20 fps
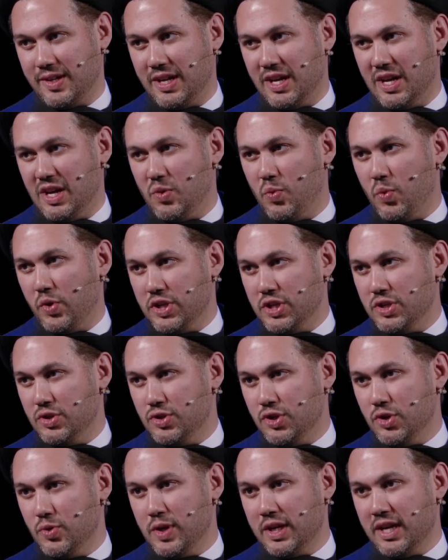What are you
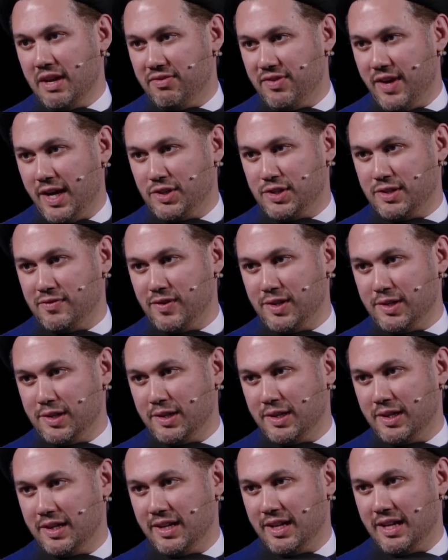doing effectively?
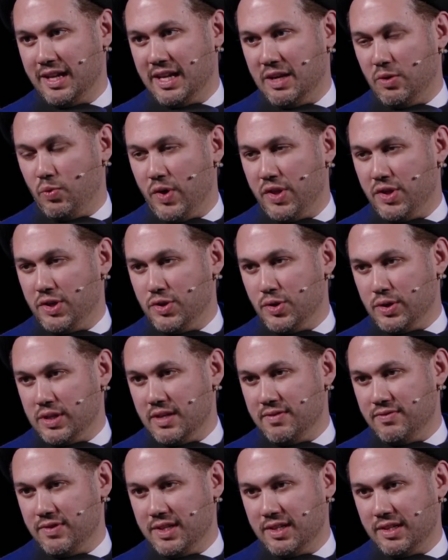Whether you're
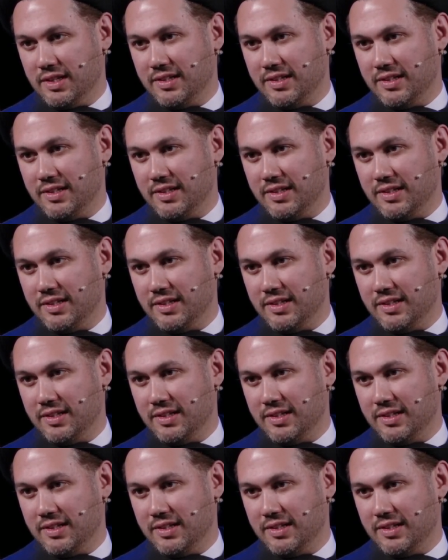giving,